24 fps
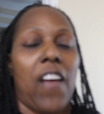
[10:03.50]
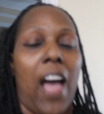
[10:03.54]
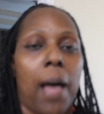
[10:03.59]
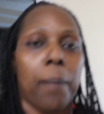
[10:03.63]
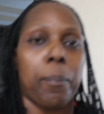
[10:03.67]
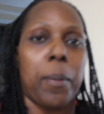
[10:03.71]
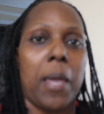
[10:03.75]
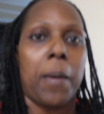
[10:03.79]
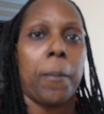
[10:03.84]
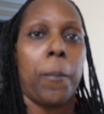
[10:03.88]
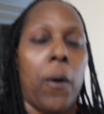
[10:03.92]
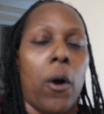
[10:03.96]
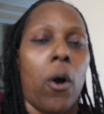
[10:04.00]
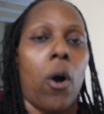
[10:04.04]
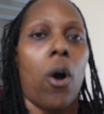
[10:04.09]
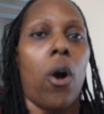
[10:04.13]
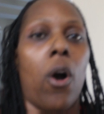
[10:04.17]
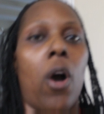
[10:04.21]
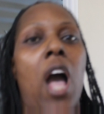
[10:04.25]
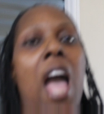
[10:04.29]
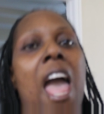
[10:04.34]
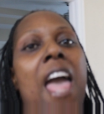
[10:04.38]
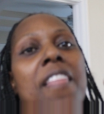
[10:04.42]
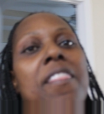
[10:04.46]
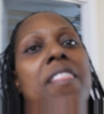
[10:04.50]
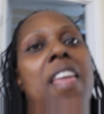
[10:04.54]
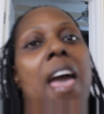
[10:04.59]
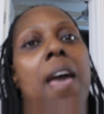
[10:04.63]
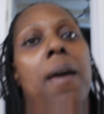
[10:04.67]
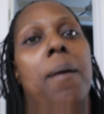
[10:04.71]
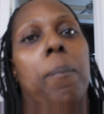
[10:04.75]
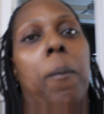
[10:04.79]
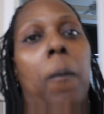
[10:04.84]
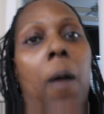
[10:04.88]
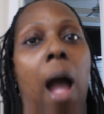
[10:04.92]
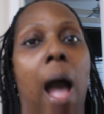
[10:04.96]
five people
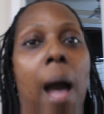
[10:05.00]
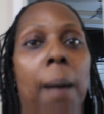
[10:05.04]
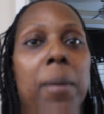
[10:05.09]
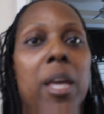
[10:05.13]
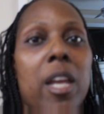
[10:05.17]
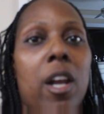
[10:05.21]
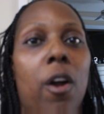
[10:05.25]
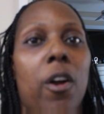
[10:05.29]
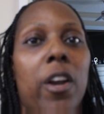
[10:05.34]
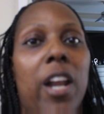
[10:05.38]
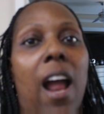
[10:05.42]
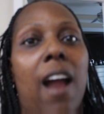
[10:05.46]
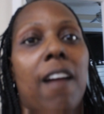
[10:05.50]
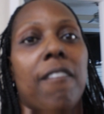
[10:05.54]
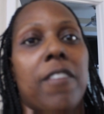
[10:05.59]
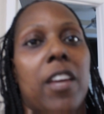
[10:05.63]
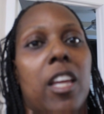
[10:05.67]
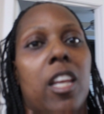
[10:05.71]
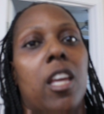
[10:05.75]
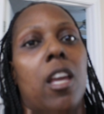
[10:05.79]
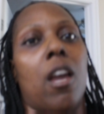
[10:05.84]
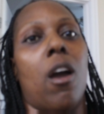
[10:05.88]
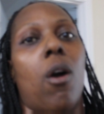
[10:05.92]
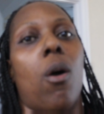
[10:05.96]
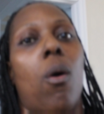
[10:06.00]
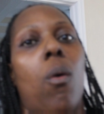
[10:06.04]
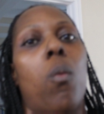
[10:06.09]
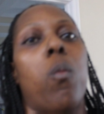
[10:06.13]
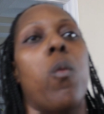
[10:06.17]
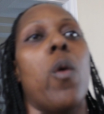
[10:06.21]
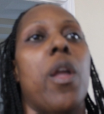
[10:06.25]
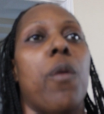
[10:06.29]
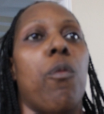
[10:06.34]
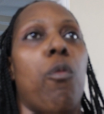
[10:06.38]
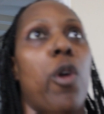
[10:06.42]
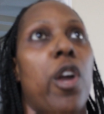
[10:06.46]
that comment on our video,
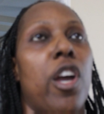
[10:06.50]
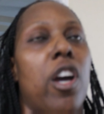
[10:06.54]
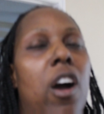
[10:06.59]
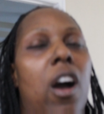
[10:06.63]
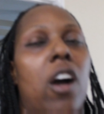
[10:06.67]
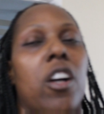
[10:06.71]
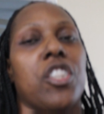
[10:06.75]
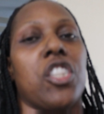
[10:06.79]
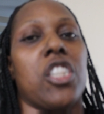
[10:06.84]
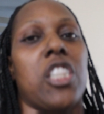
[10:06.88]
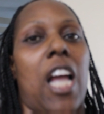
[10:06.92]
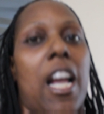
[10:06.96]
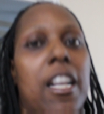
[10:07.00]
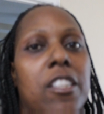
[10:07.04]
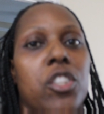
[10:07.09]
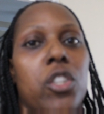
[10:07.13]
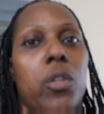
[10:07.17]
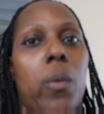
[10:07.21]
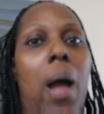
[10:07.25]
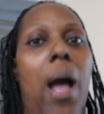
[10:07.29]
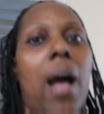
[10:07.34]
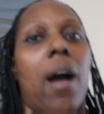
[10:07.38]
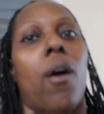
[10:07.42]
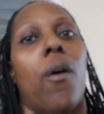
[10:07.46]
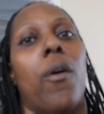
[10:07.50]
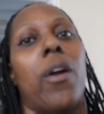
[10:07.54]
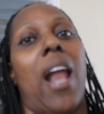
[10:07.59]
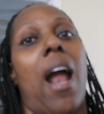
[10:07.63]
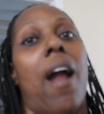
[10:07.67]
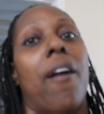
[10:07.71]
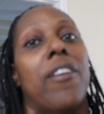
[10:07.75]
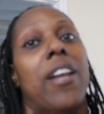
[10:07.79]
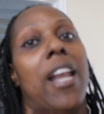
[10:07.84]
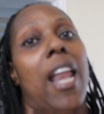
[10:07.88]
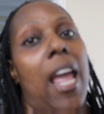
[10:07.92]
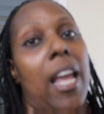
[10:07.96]
we will shout you out on
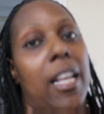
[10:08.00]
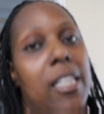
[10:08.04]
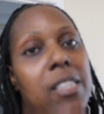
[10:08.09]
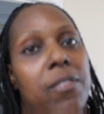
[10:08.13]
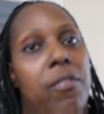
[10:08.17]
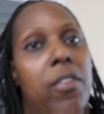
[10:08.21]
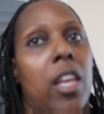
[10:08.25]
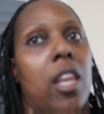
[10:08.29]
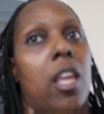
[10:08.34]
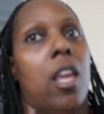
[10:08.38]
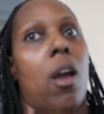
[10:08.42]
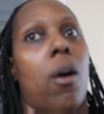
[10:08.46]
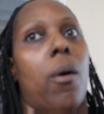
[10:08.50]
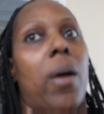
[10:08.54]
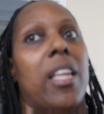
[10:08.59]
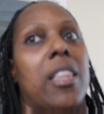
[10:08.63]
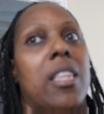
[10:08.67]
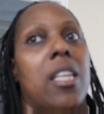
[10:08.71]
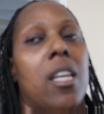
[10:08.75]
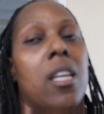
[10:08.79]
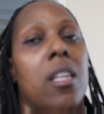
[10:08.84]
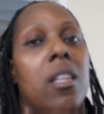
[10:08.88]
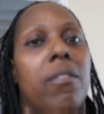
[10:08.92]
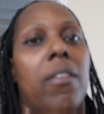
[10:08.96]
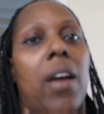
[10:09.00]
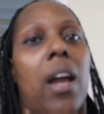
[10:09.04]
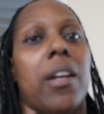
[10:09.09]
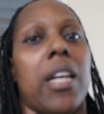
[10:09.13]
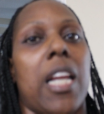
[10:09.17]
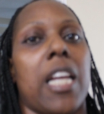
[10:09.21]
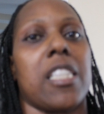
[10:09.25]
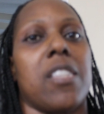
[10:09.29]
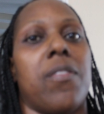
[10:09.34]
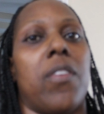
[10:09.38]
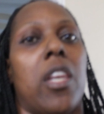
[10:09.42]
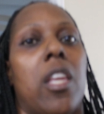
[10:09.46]
our next video, at the end of our
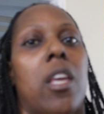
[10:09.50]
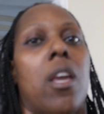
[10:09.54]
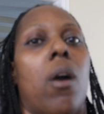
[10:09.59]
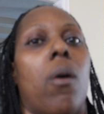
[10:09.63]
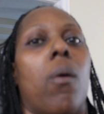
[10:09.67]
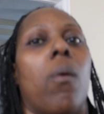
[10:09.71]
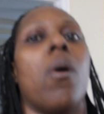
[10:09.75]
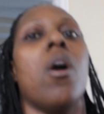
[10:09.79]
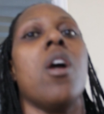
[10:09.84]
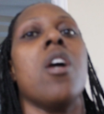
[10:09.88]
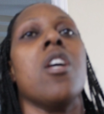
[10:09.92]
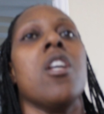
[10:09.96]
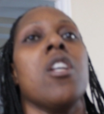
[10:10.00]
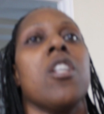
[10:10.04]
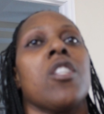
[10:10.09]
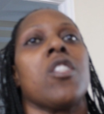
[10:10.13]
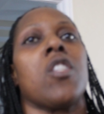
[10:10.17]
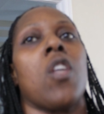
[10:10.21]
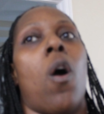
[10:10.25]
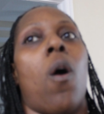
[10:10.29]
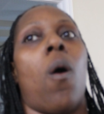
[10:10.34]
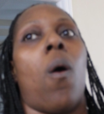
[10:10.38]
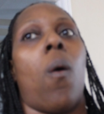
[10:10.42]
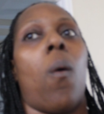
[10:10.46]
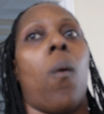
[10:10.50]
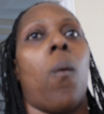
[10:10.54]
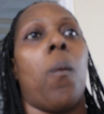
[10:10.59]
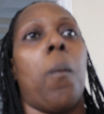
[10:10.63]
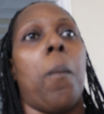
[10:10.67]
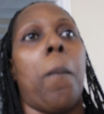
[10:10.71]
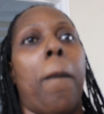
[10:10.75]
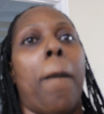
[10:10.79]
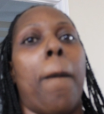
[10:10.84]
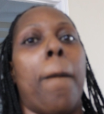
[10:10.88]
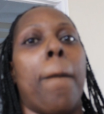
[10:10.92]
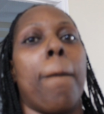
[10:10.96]
next video. So,
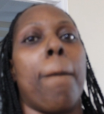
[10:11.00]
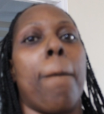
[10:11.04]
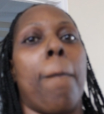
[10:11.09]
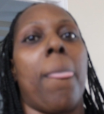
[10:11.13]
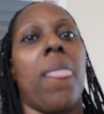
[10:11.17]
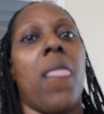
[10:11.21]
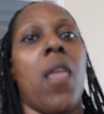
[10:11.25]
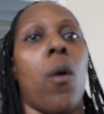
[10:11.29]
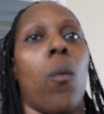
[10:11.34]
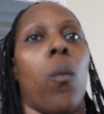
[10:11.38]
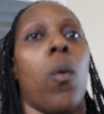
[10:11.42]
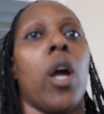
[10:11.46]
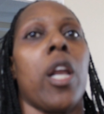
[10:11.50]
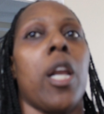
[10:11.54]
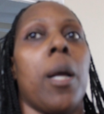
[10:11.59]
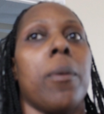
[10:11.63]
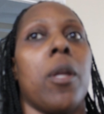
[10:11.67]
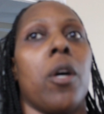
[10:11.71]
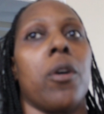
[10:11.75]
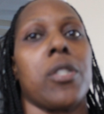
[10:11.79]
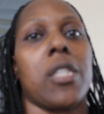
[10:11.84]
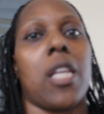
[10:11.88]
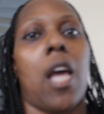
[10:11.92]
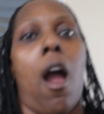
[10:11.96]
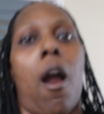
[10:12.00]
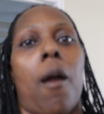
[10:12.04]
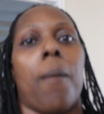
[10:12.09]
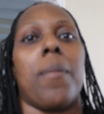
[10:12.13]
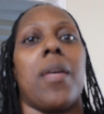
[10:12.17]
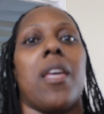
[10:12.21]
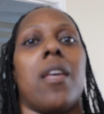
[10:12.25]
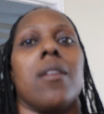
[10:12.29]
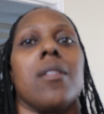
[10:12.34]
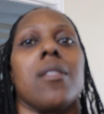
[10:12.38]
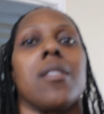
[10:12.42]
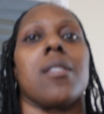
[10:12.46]
run up those
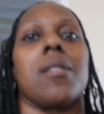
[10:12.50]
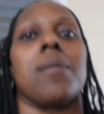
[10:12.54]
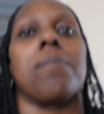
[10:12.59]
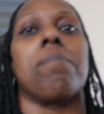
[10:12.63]
comments.